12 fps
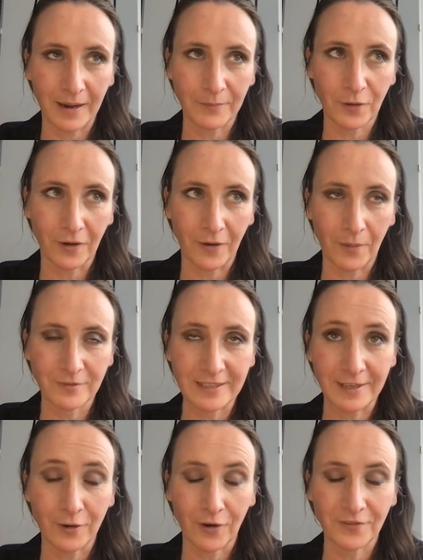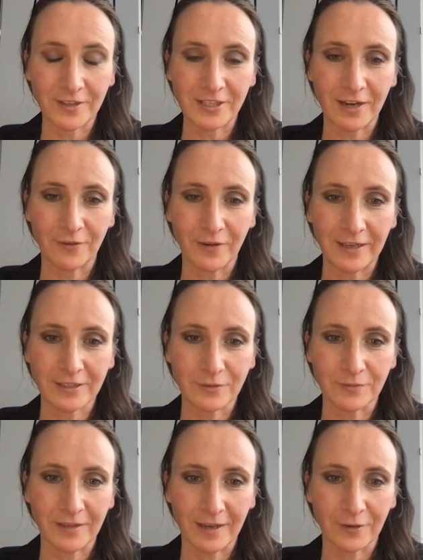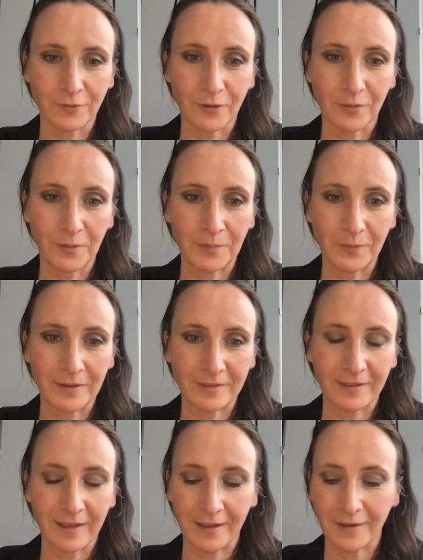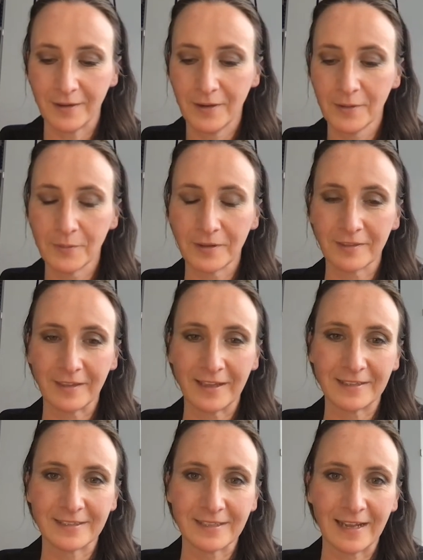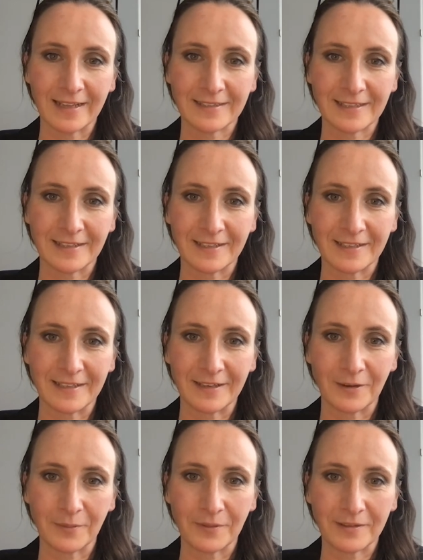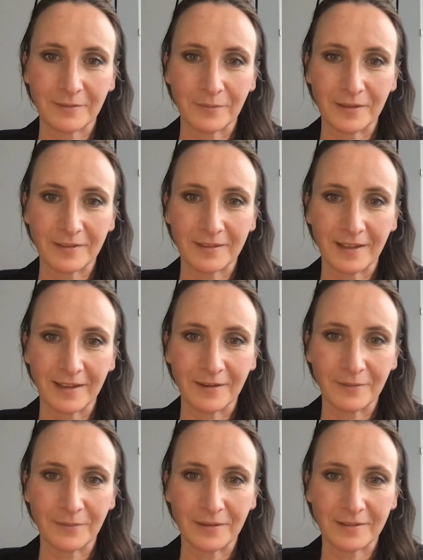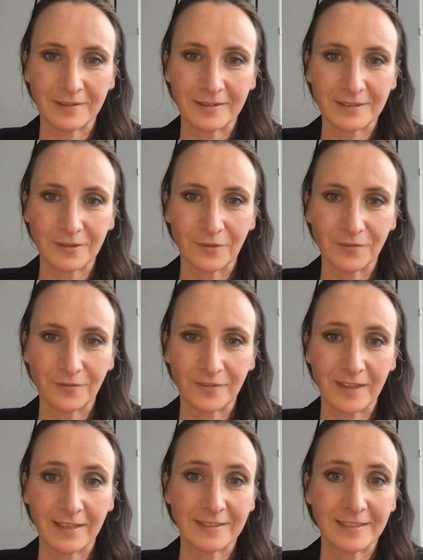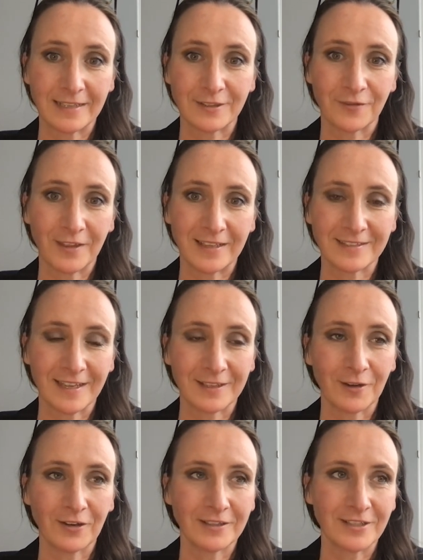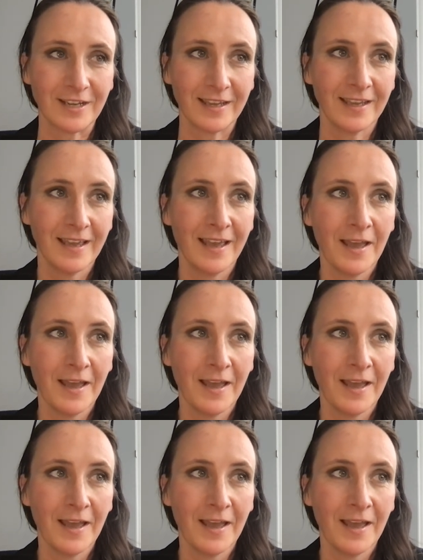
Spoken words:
obviously not of the generation that grew up with the internet and with sort of the Internet of Things technology.